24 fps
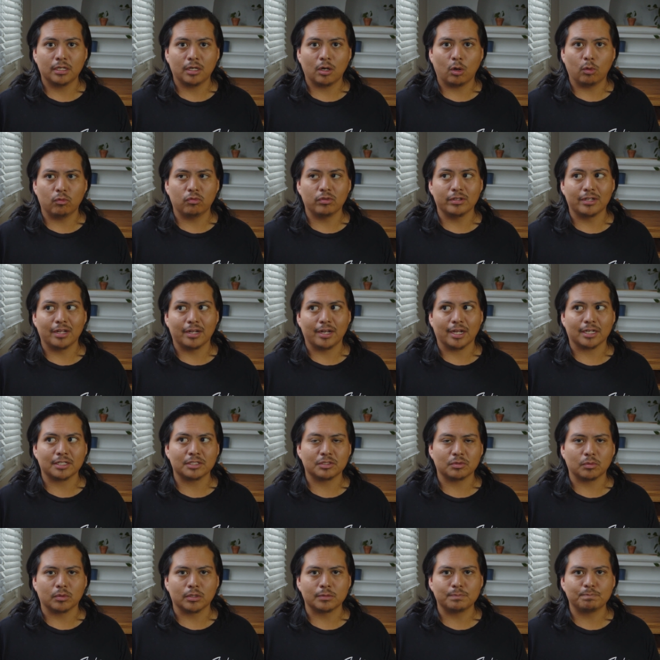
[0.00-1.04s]
hopefully the
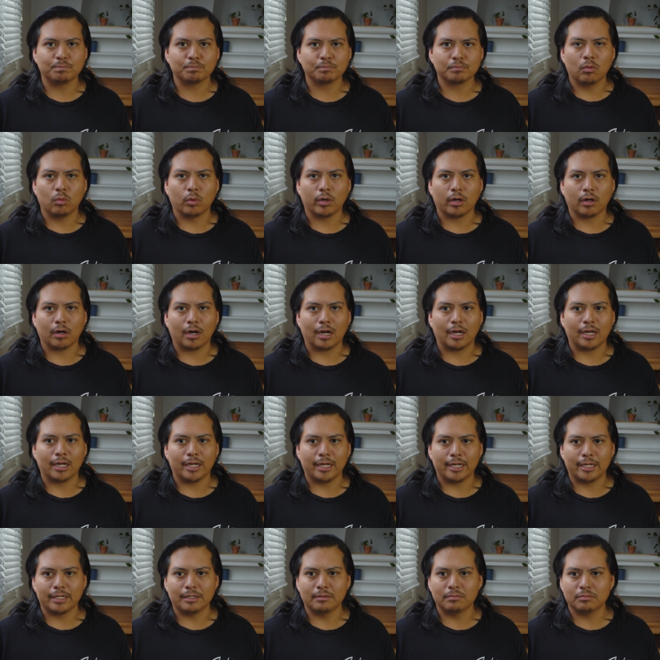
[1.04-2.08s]
next one, where
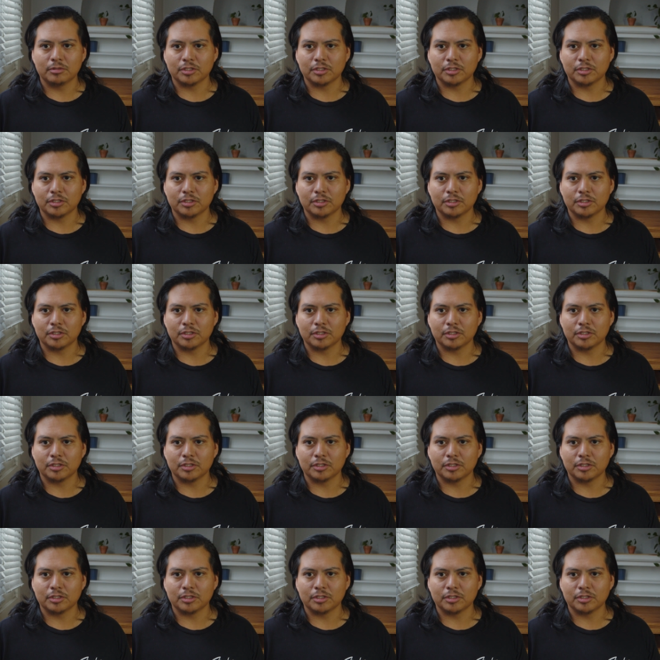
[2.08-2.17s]
I